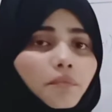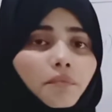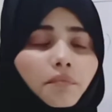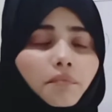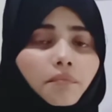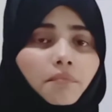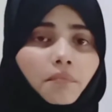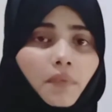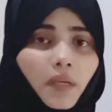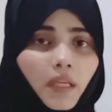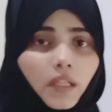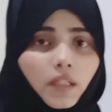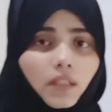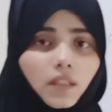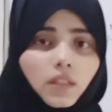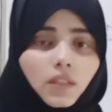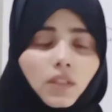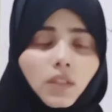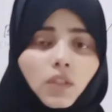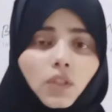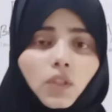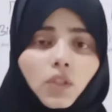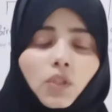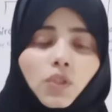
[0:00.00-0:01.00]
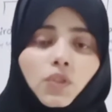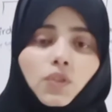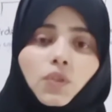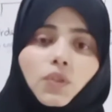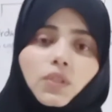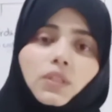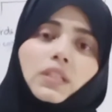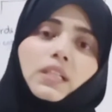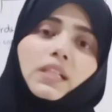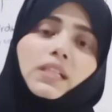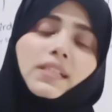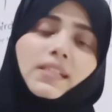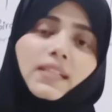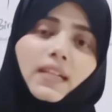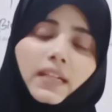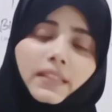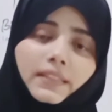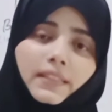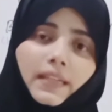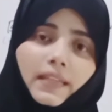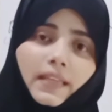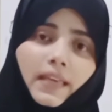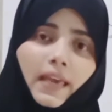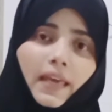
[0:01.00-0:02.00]
milk. So these are
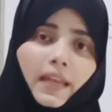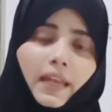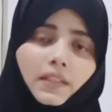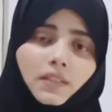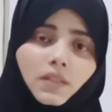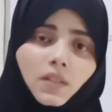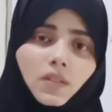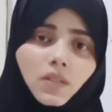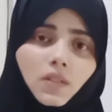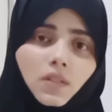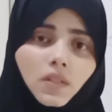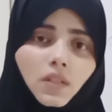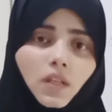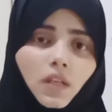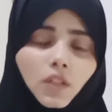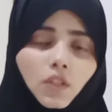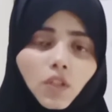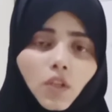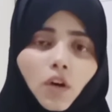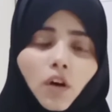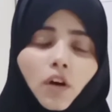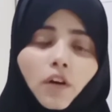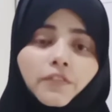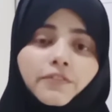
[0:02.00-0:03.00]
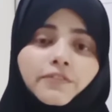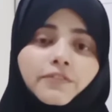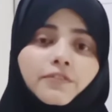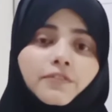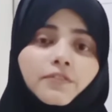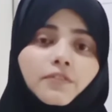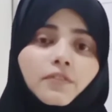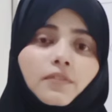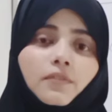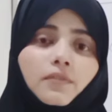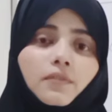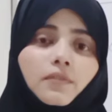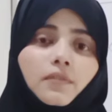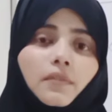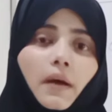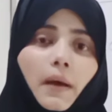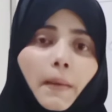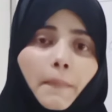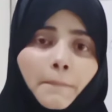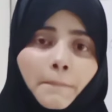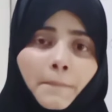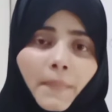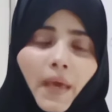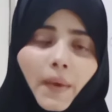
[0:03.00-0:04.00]
the characteristics of
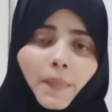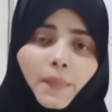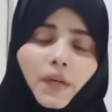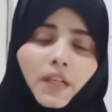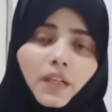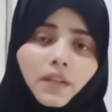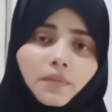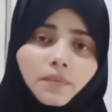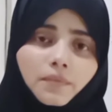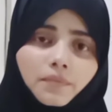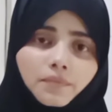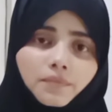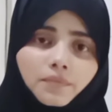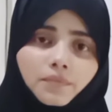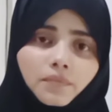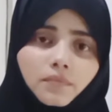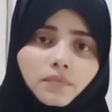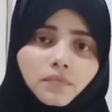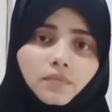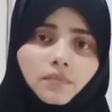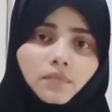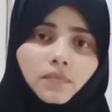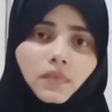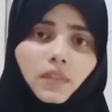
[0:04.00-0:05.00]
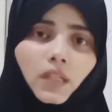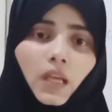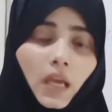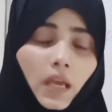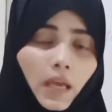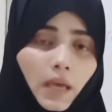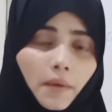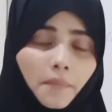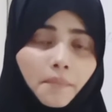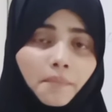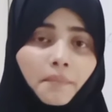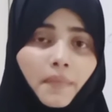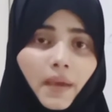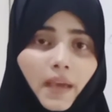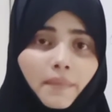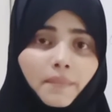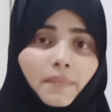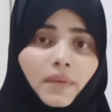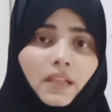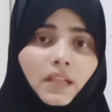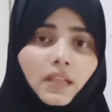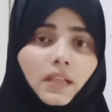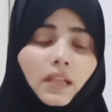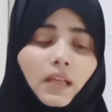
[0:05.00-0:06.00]
mammal.
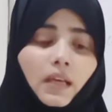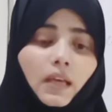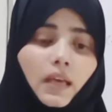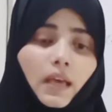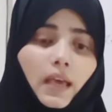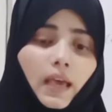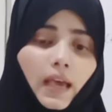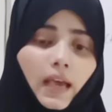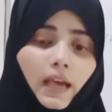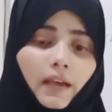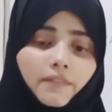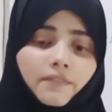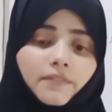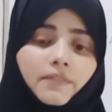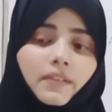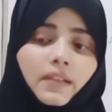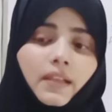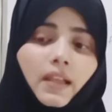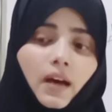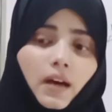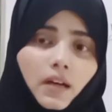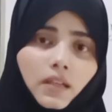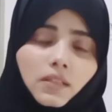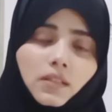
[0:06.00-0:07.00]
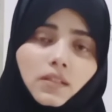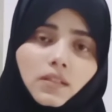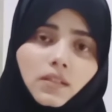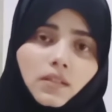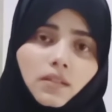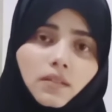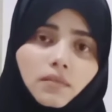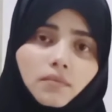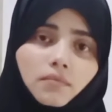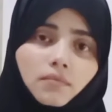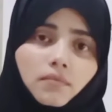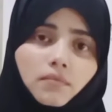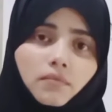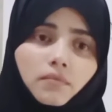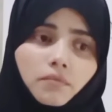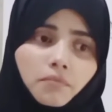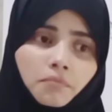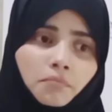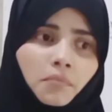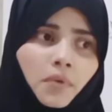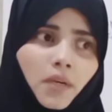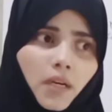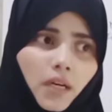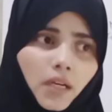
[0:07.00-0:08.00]
Mammal have lungs,
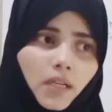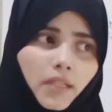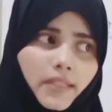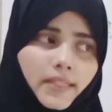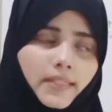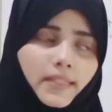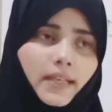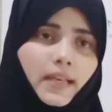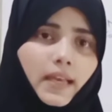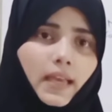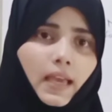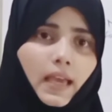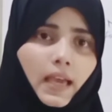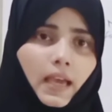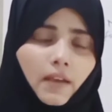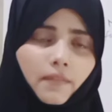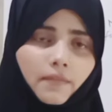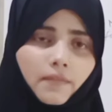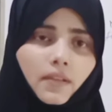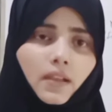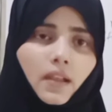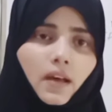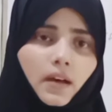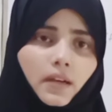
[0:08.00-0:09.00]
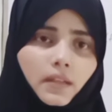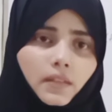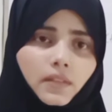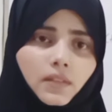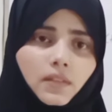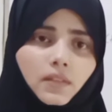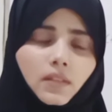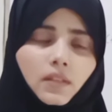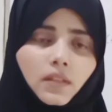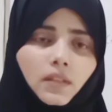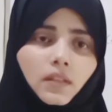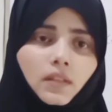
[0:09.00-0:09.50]
birds have lungs.